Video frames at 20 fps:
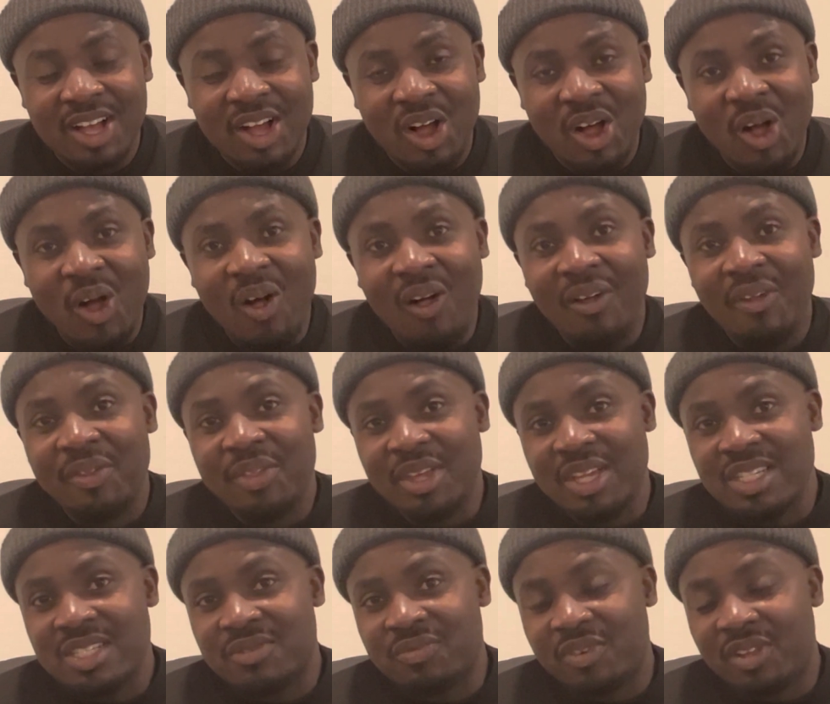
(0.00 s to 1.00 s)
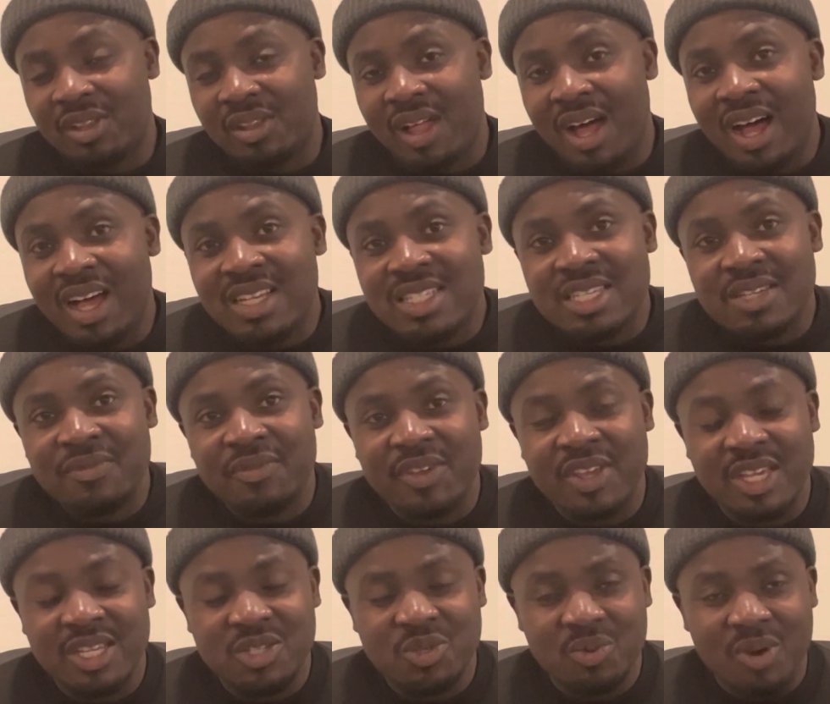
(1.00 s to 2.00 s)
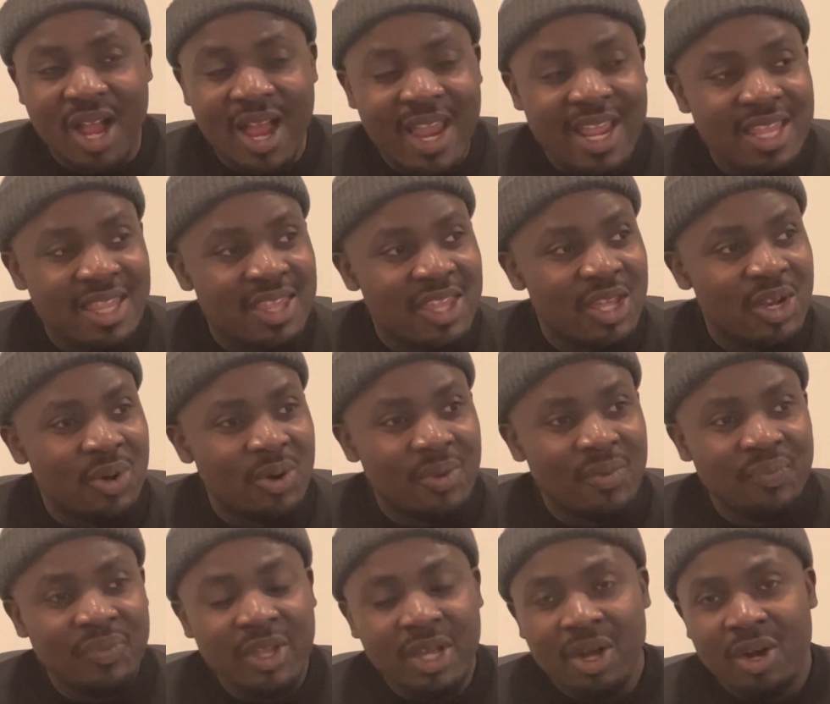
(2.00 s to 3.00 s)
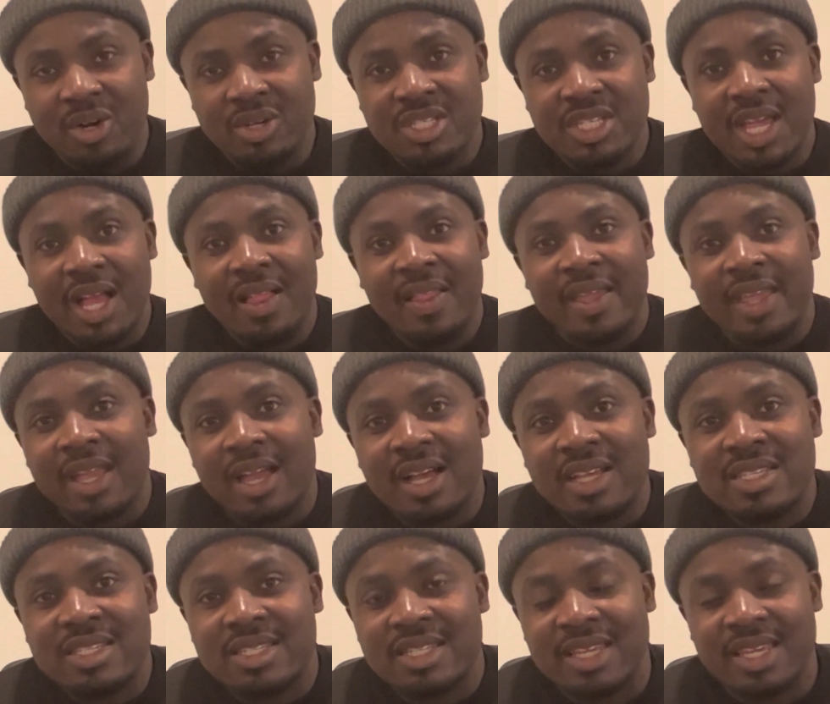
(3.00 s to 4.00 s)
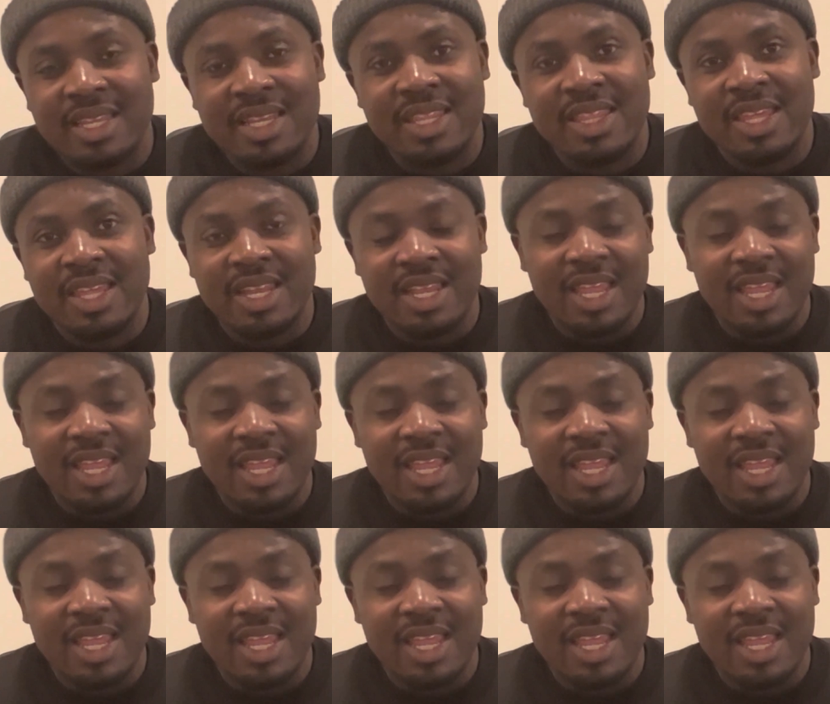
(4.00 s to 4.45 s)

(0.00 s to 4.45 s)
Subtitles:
All of these philosophies, right, that are telling us that